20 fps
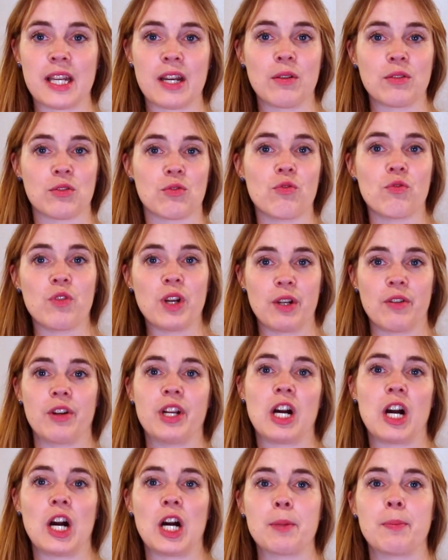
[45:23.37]
I know it's really,
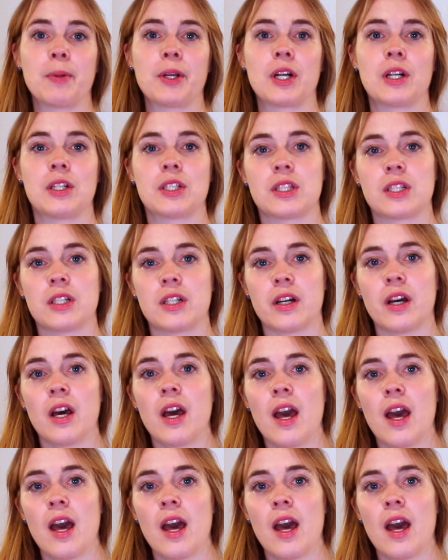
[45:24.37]
really hard because the